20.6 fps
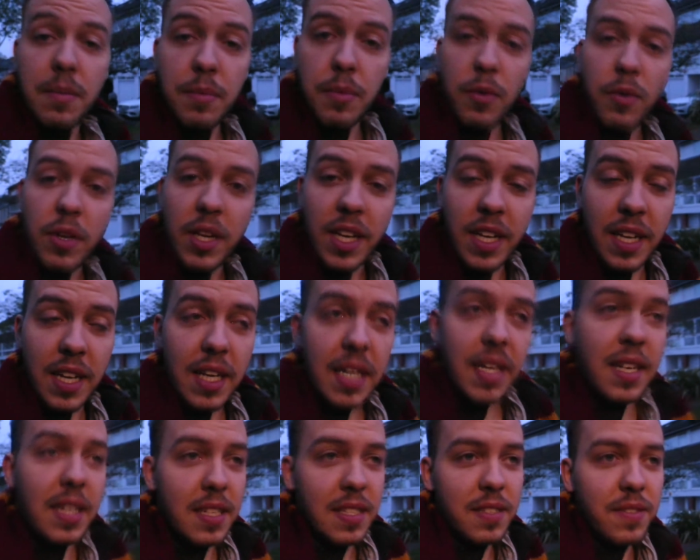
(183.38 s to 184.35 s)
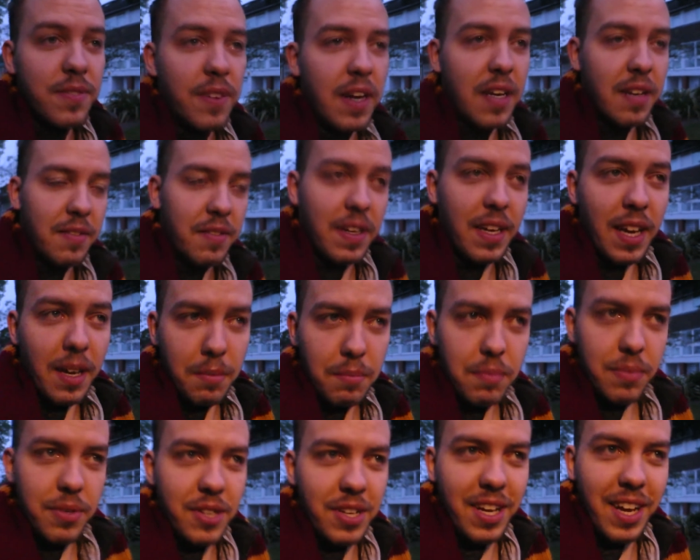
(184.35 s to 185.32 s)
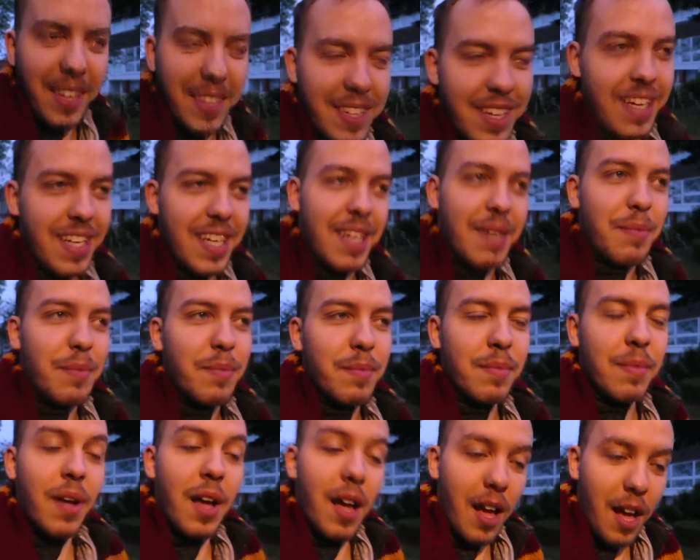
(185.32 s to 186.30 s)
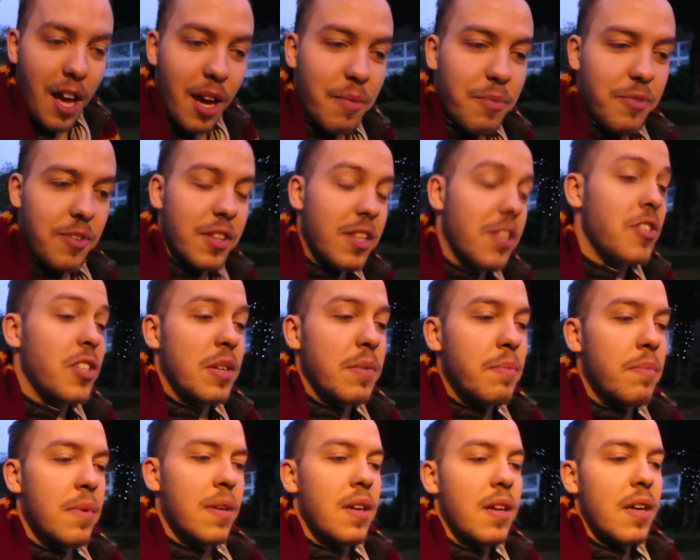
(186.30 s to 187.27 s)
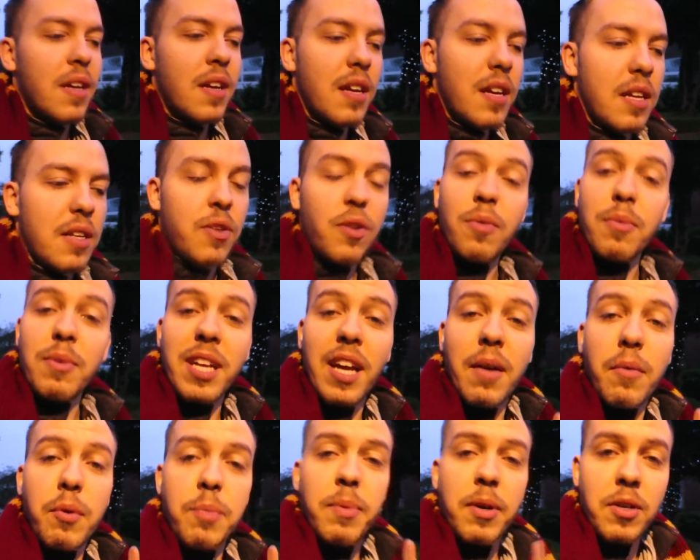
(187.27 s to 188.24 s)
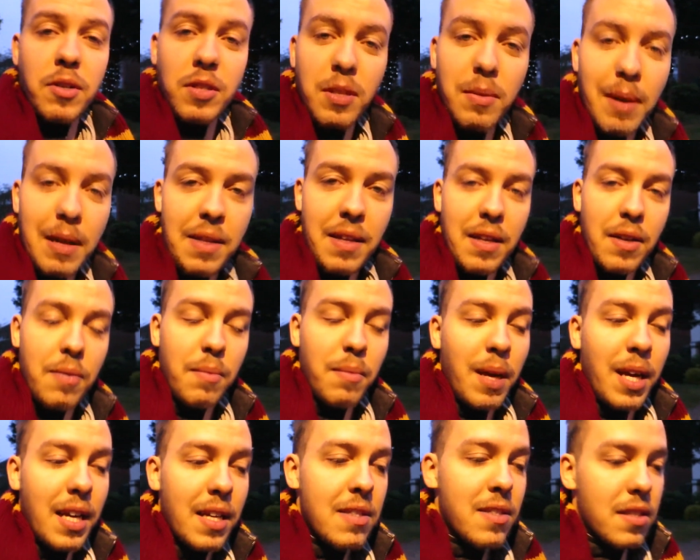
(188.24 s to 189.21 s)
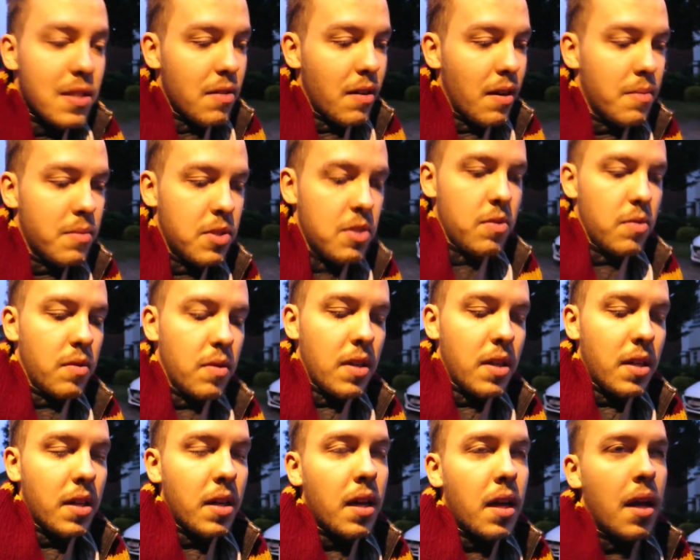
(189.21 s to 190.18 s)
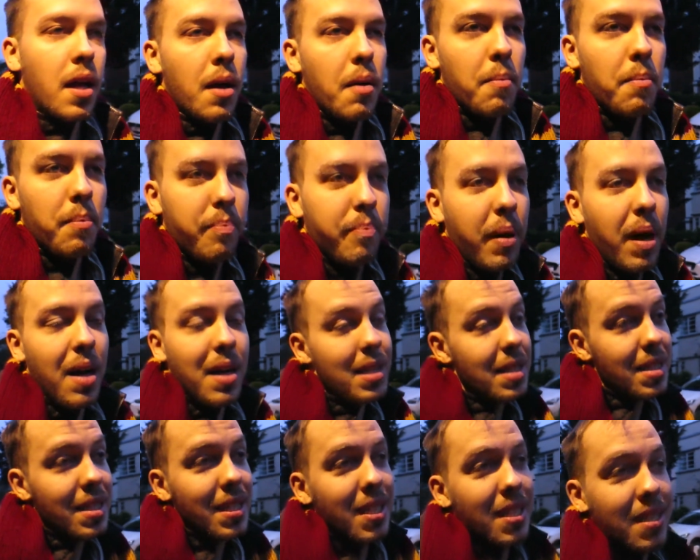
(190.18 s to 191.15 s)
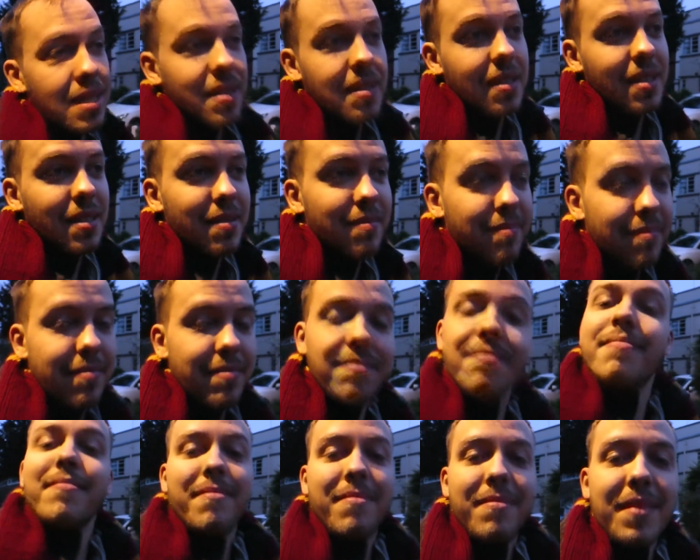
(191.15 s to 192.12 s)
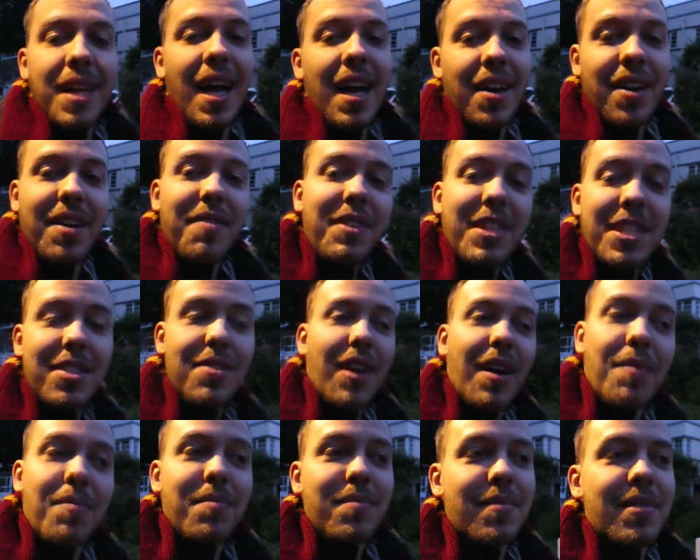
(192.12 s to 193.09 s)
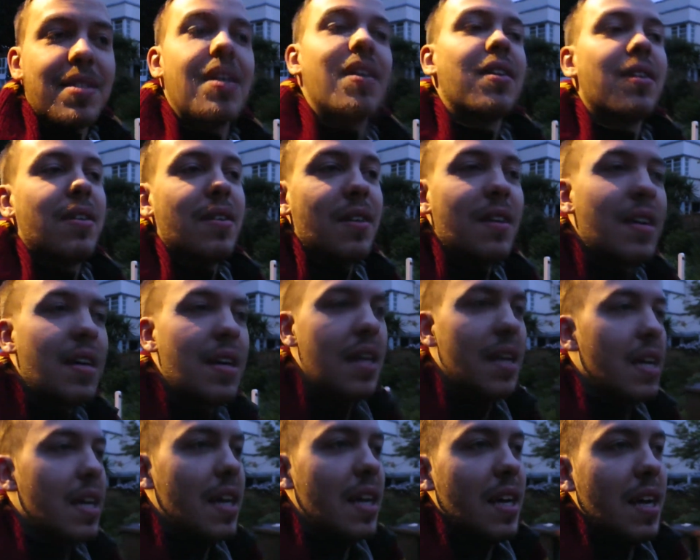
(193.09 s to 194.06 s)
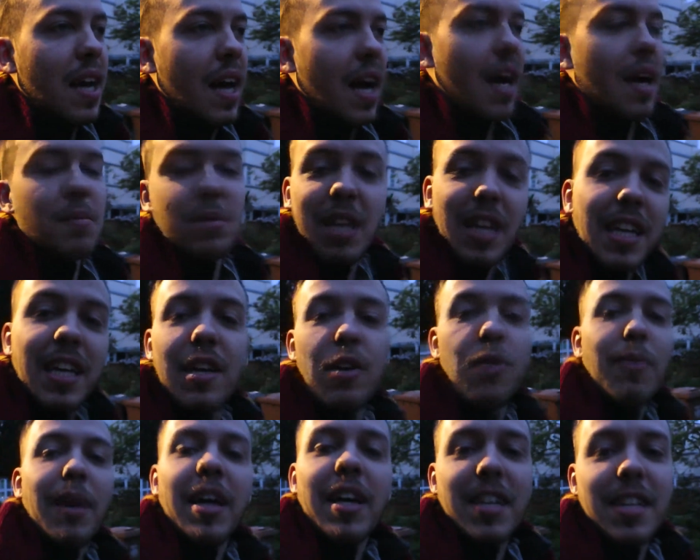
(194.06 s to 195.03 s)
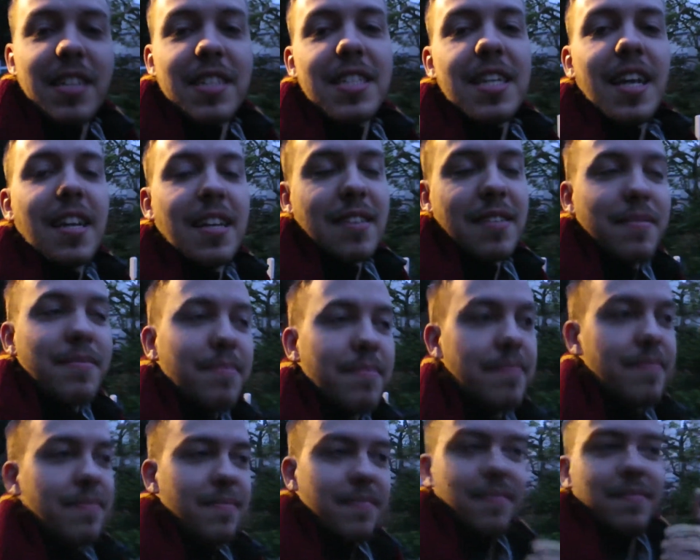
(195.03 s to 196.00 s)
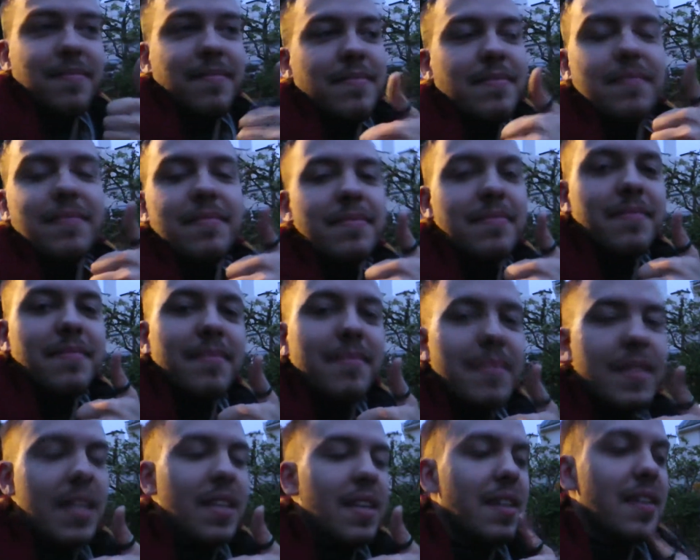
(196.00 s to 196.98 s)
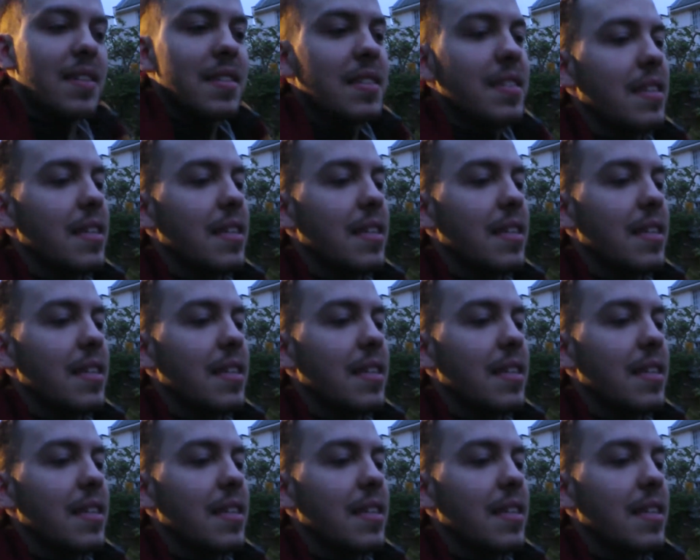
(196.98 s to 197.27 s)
Good morning, it is 5 AM and I am up for the gym. Normally I would post about that on my Instagram story, but I don't have Instagram, so I'm telling you about it instead. Good.